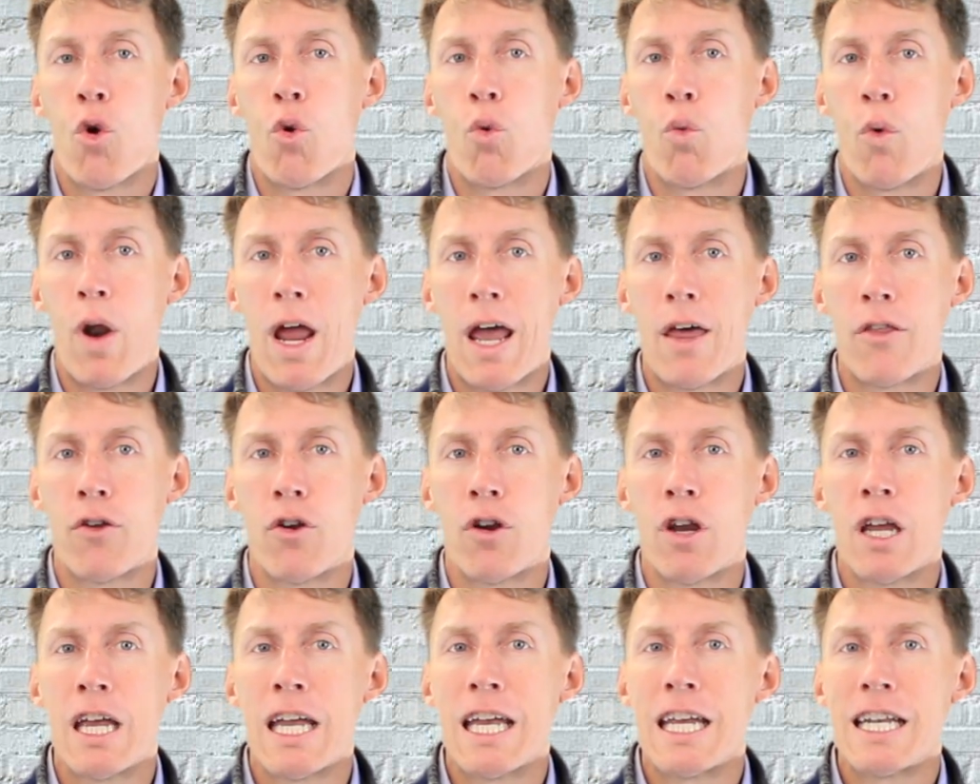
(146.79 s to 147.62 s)

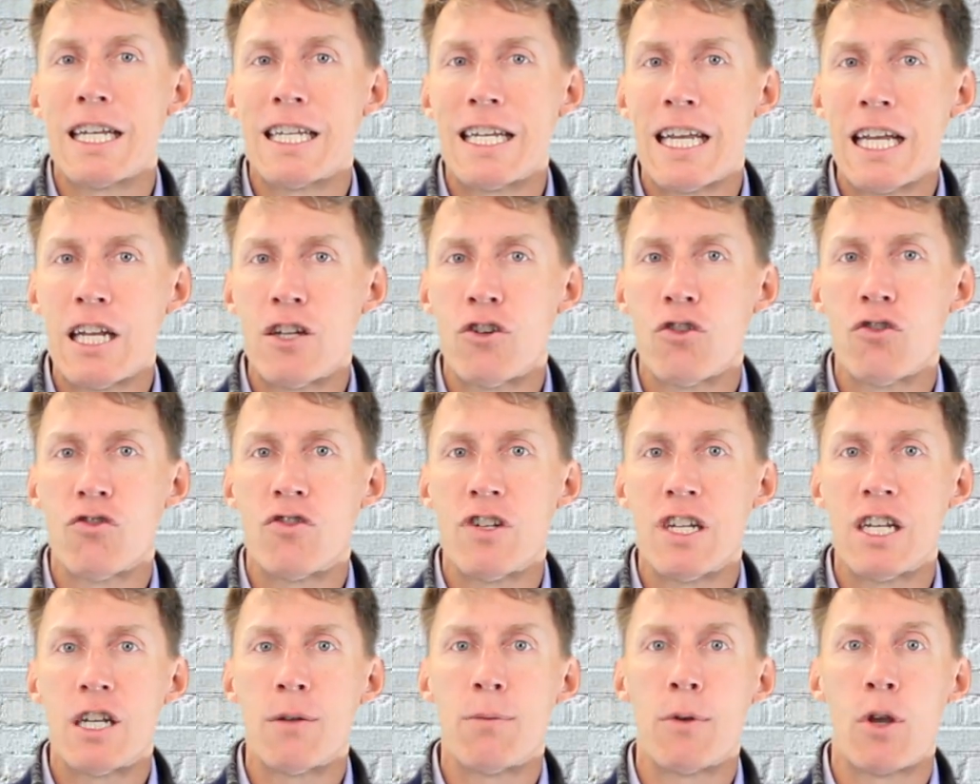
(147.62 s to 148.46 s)
Rather, teachers
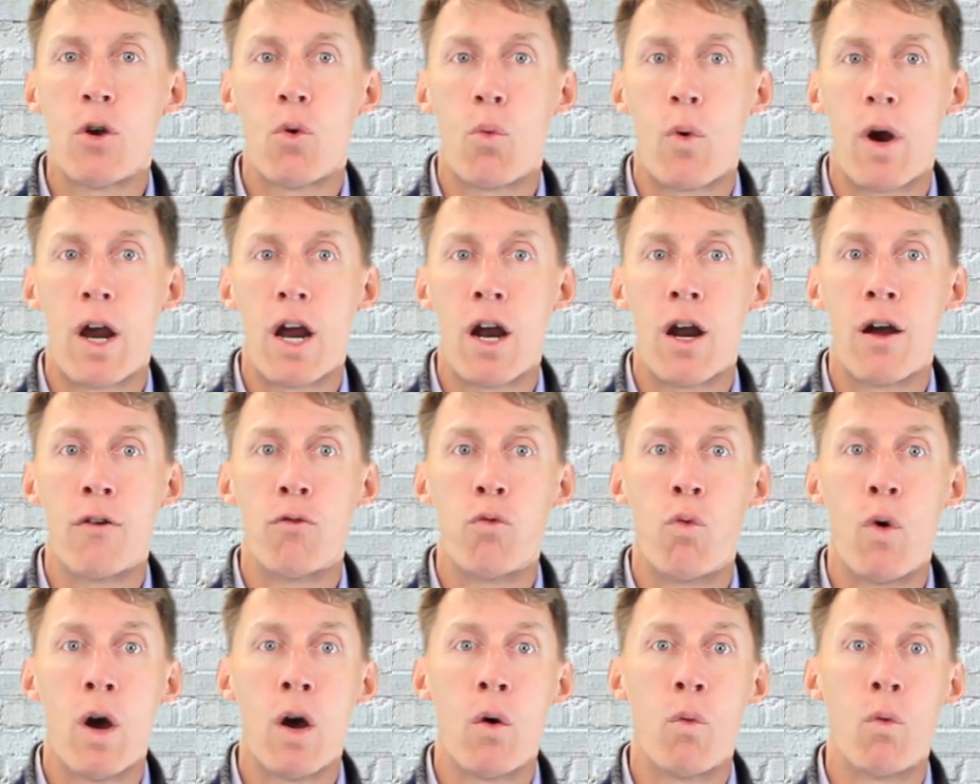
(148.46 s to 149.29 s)
need to be aware
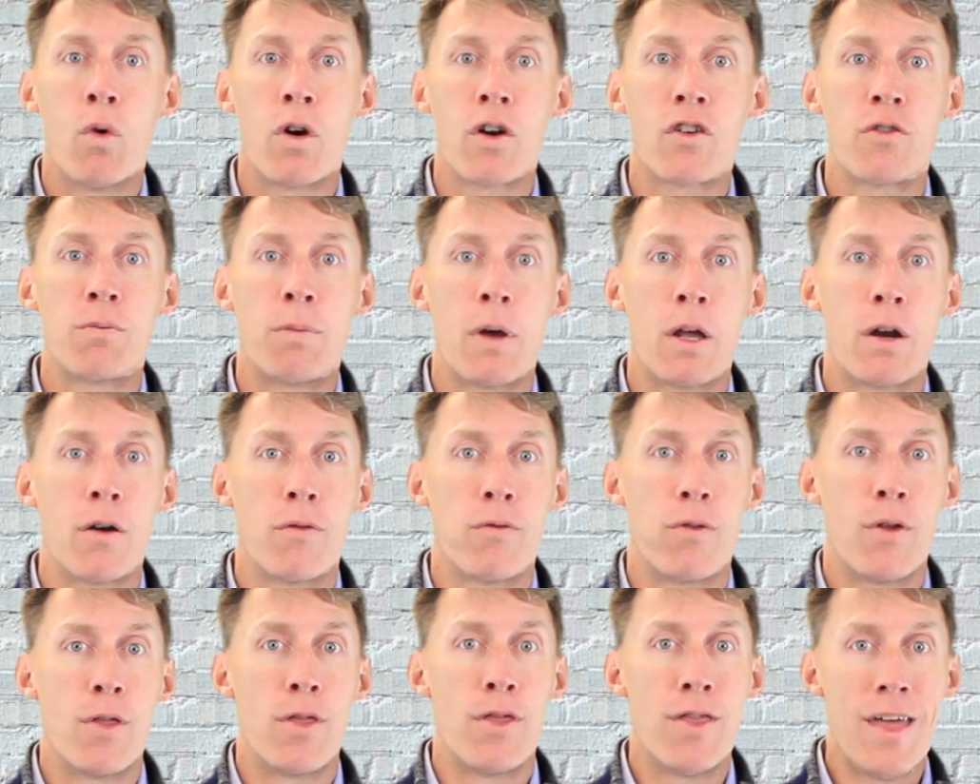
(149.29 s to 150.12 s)
of what works better
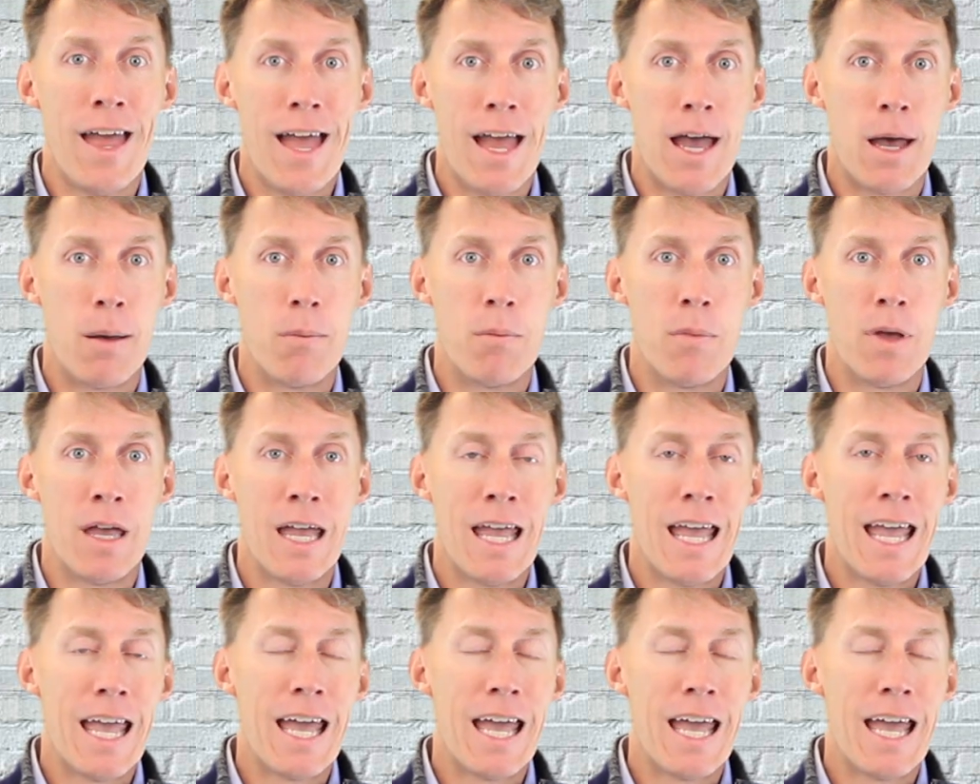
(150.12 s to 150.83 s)
for them